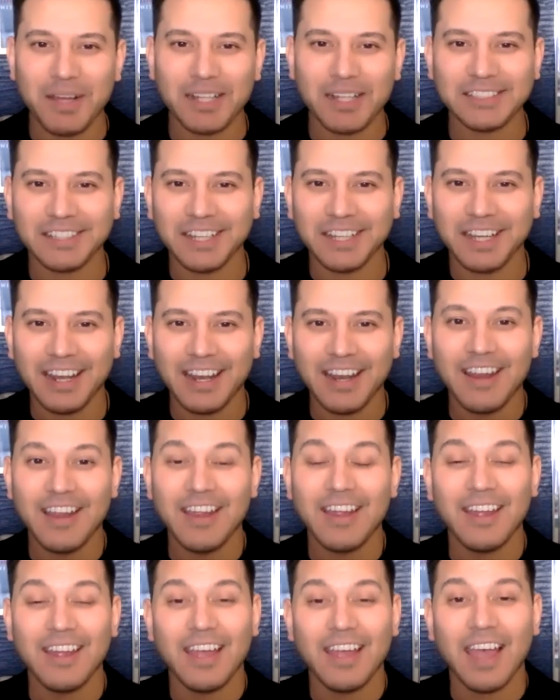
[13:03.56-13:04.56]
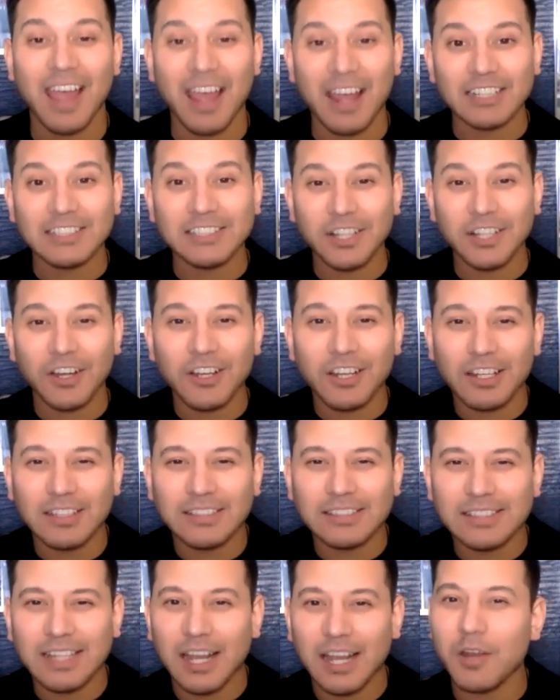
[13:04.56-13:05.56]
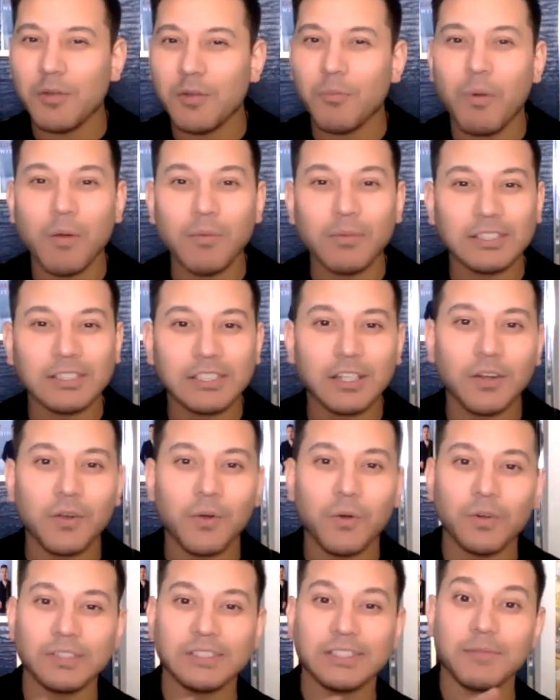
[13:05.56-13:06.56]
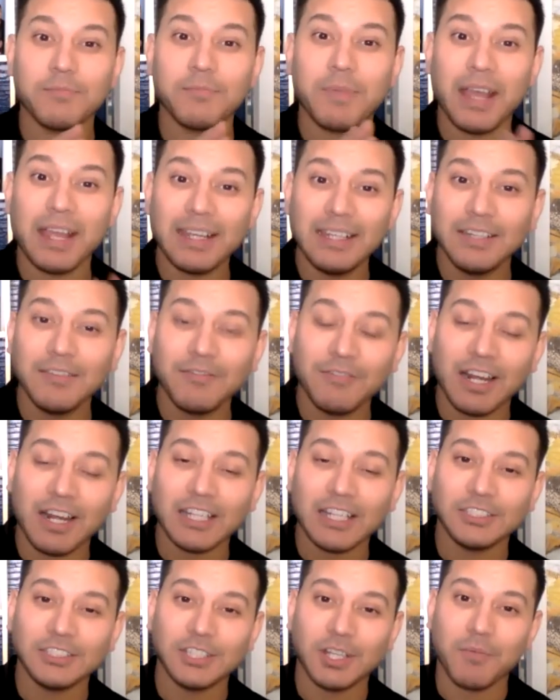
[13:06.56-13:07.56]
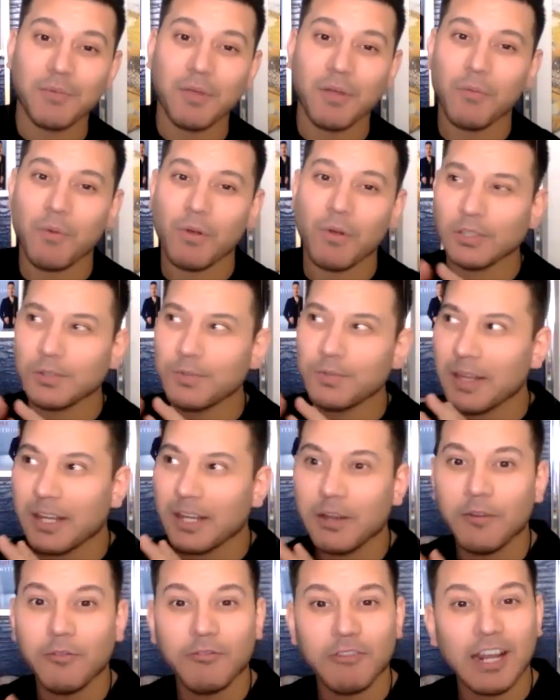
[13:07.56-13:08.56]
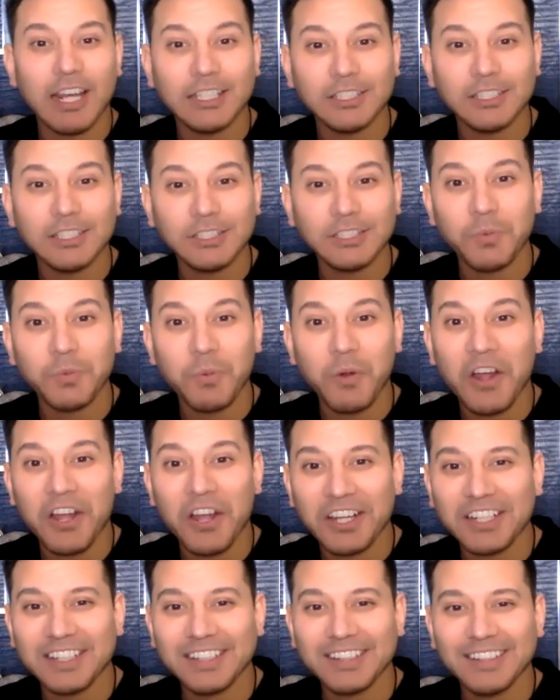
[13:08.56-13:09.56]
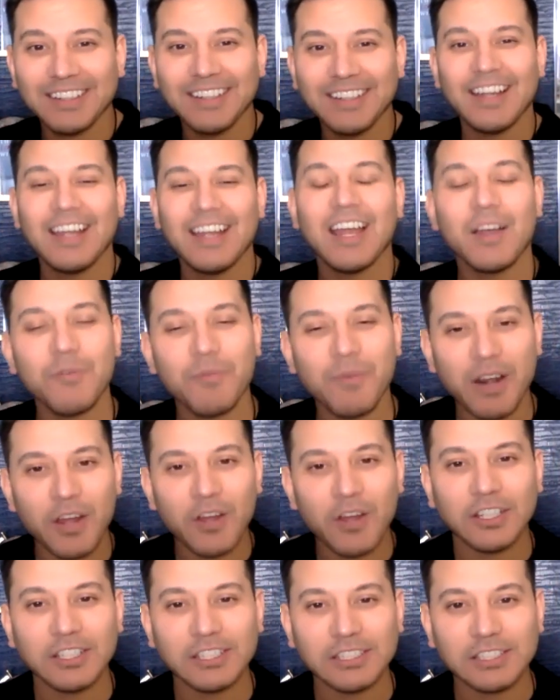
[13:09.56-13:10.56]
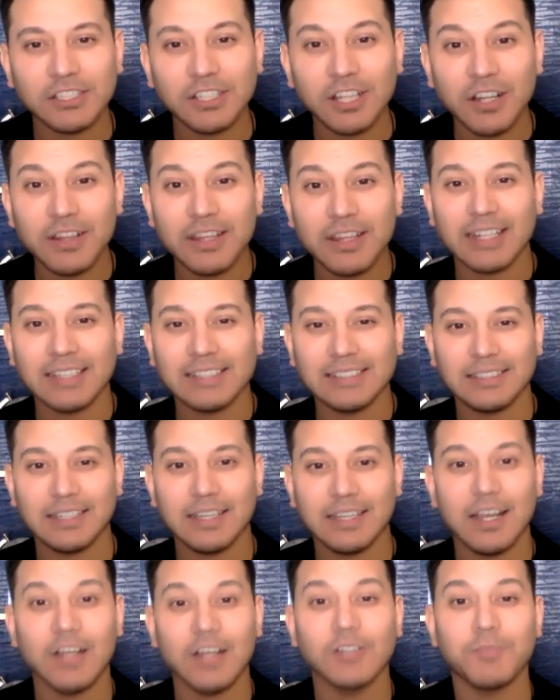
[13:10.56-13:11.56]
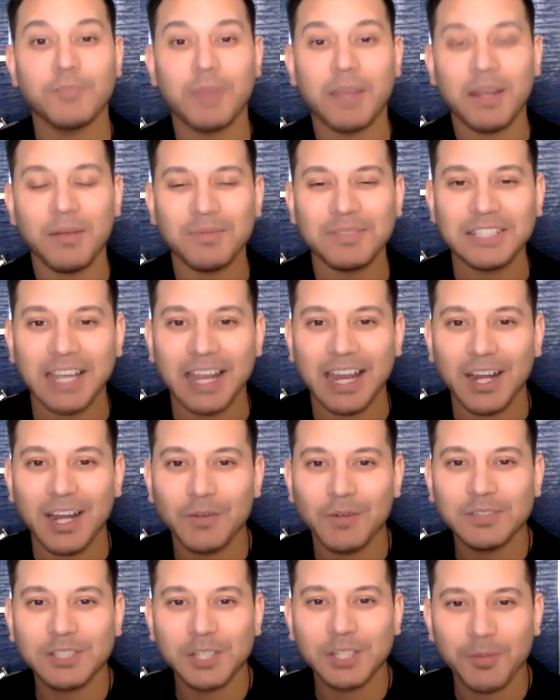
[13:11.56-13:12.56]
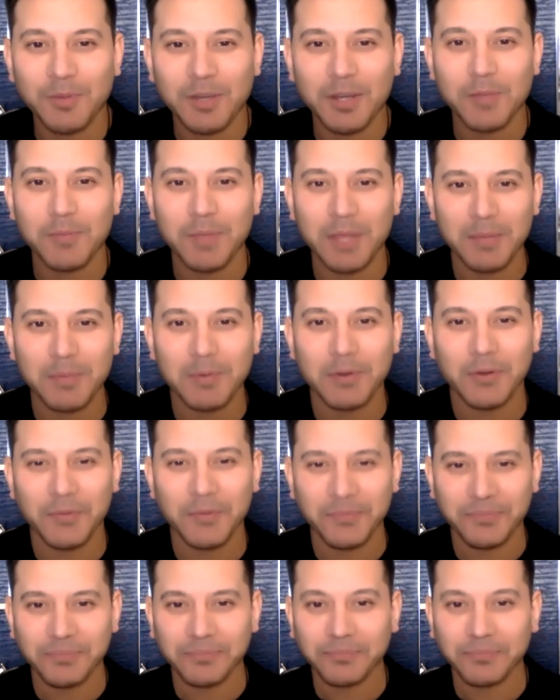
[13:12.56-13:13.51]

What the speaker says: better. And I started understanding what was causing pain in a relationship and what was making relationships work. And when I understood this, I've been able to help so many people.